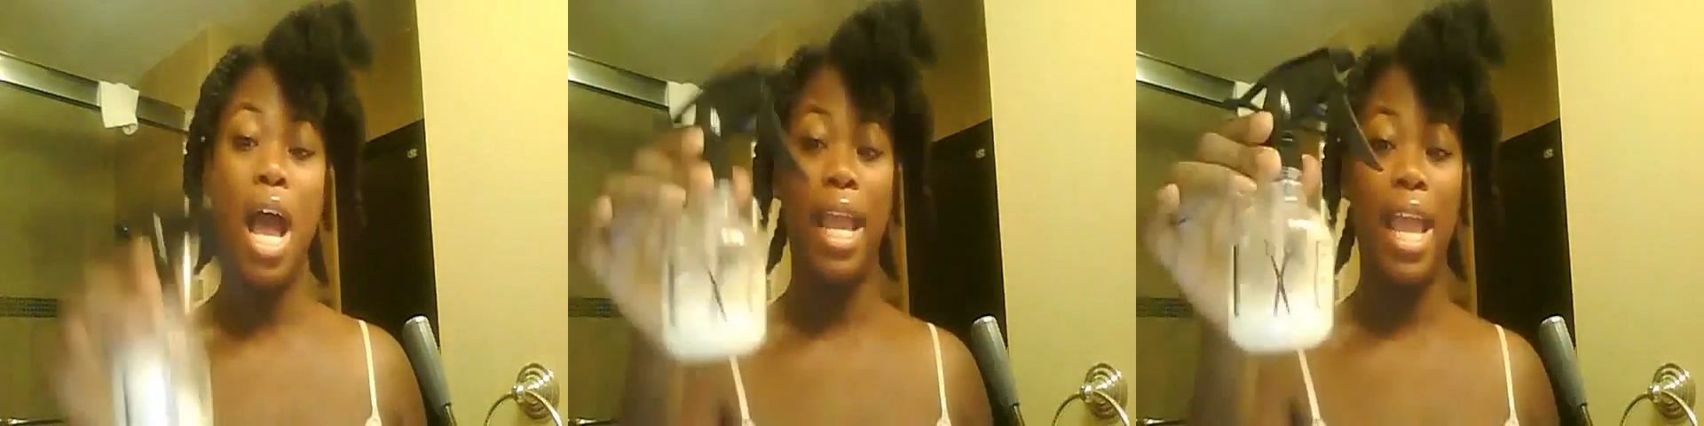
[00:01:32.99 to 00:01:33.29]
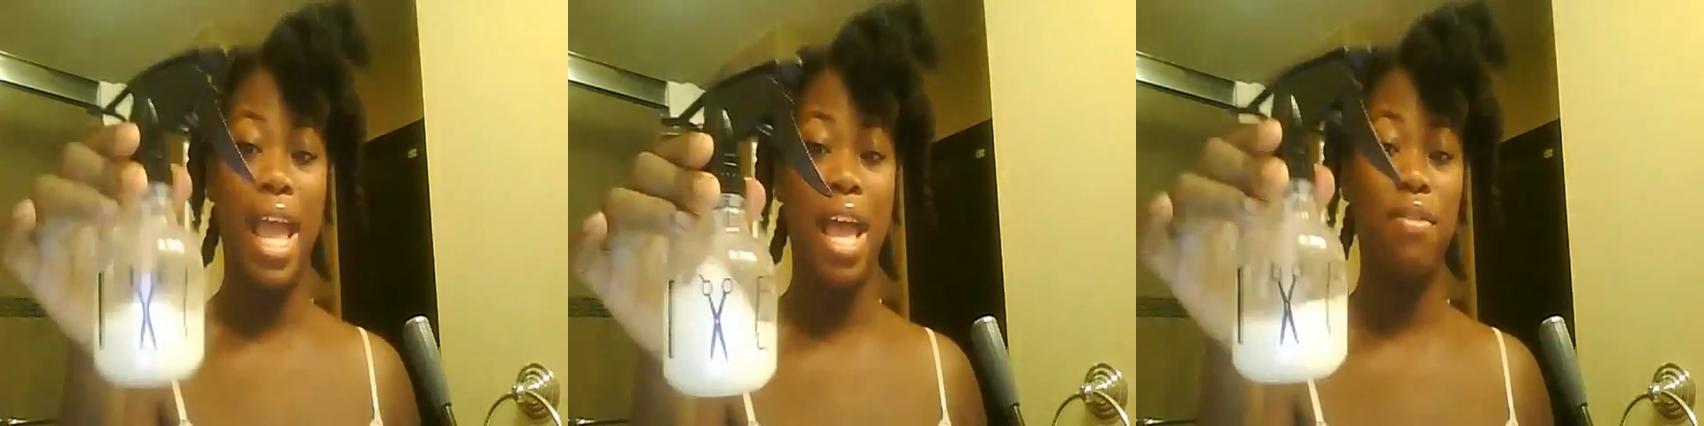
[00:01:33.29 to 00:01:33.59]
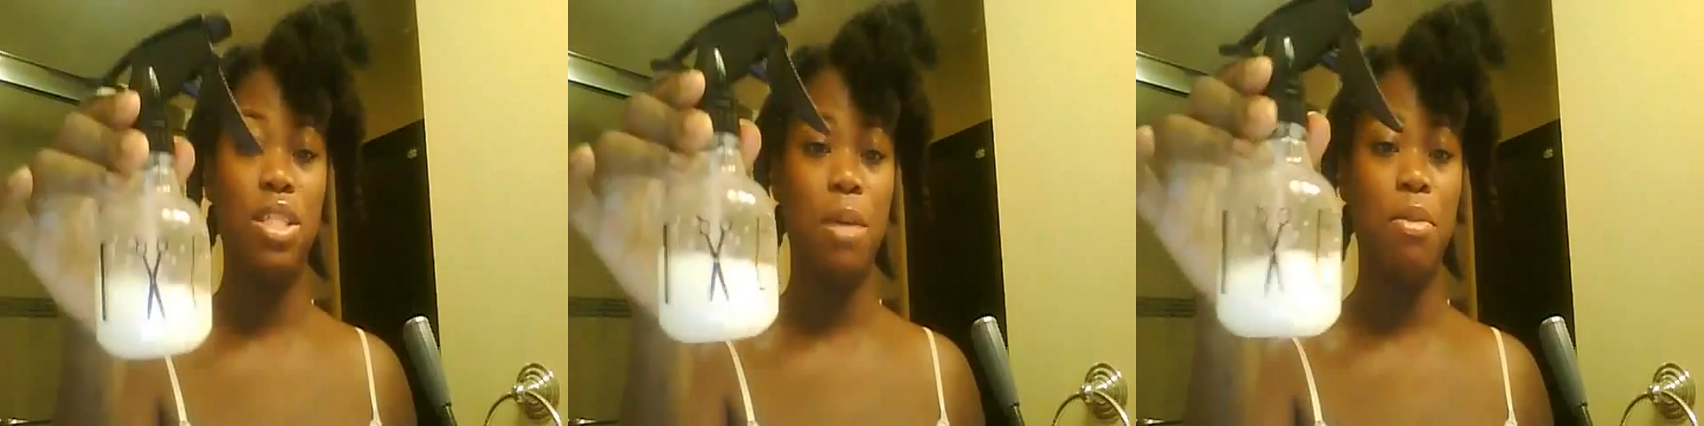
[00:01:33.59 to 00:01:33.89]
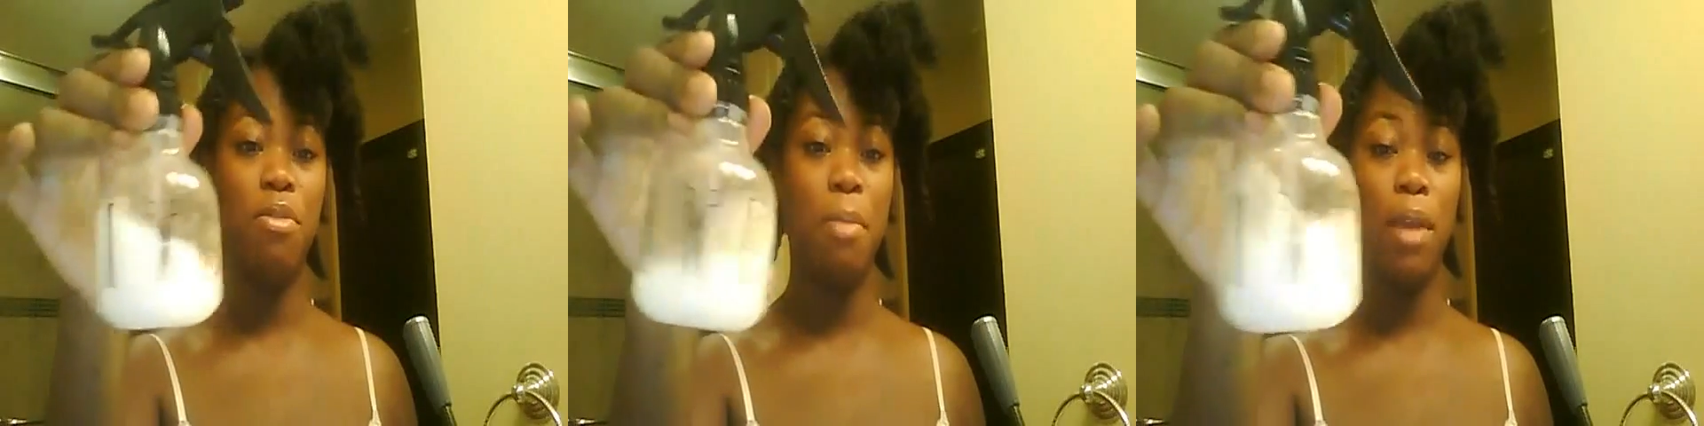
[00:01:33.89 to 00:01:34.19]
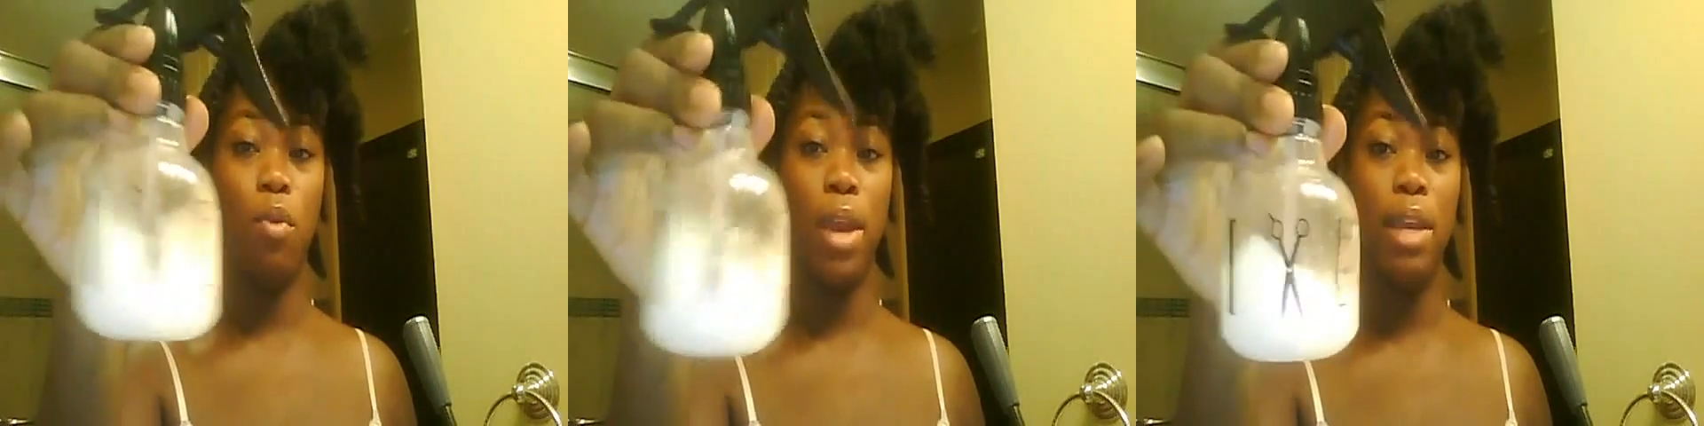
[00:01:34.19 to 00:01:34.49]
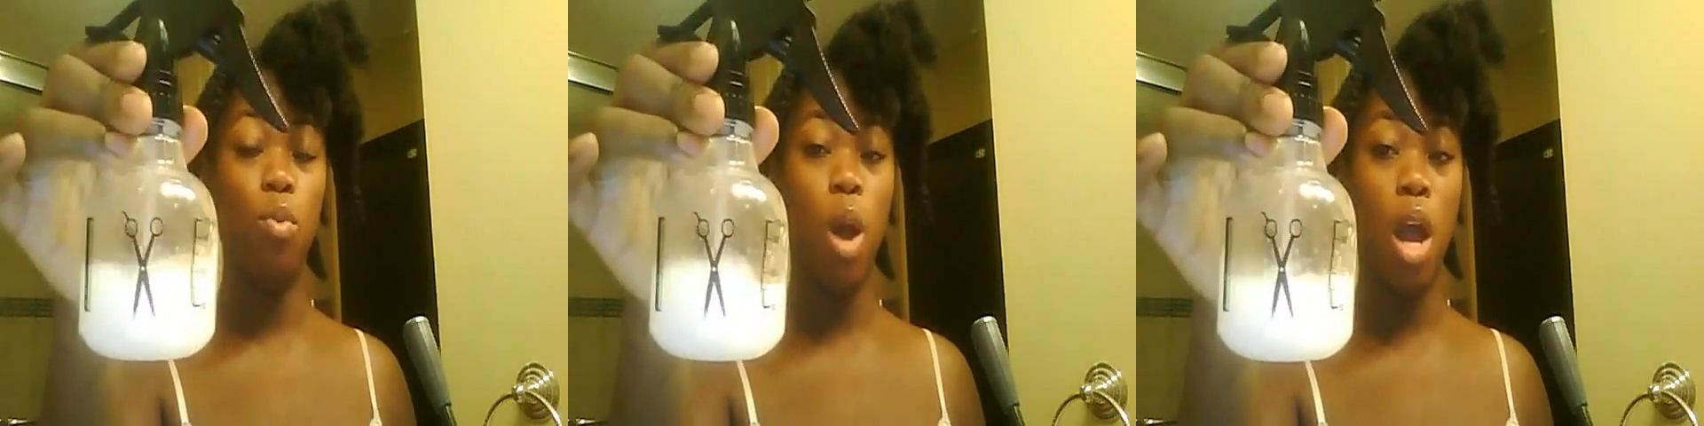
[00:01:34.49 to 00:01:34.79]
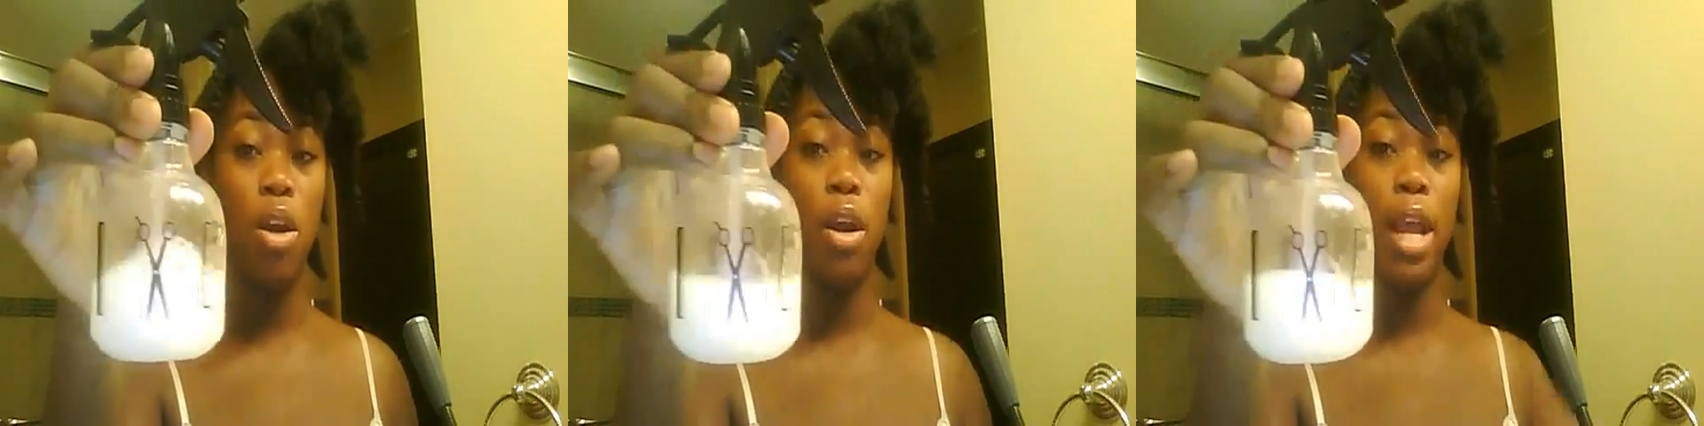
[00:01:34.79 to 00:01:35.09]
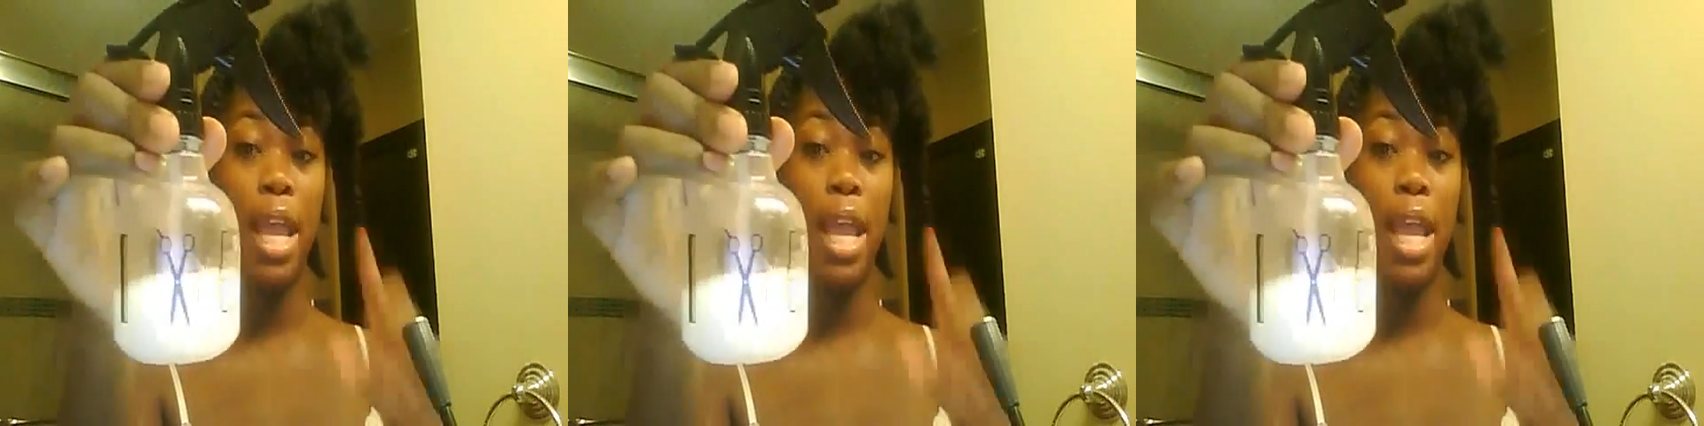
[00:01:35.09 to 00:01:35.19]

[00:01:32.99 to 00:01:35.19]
I have some of my rainwater